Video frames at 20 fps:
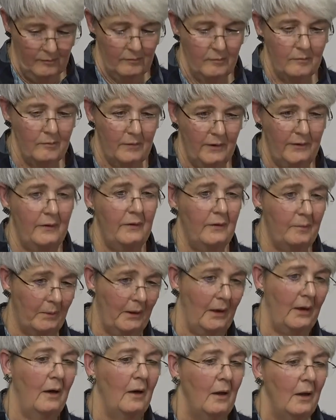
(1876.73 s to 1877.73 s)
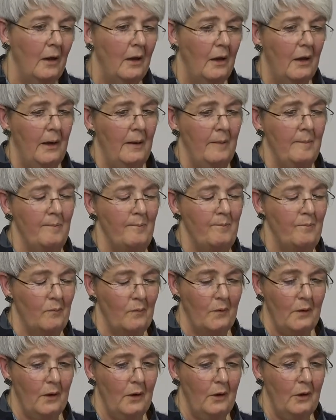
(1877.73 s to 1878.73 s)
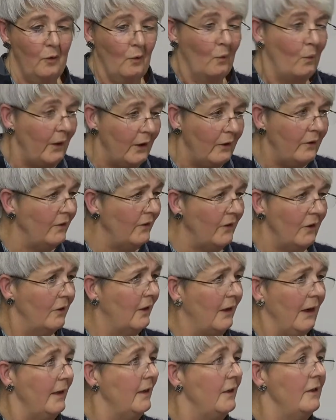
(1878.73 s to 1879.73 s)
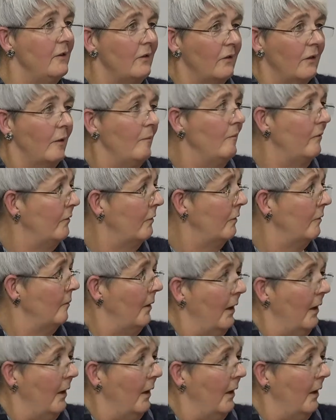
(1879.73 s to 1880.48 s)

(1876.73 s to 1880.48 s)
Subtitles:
Mrs. Blah, you know, where does your guidance come from?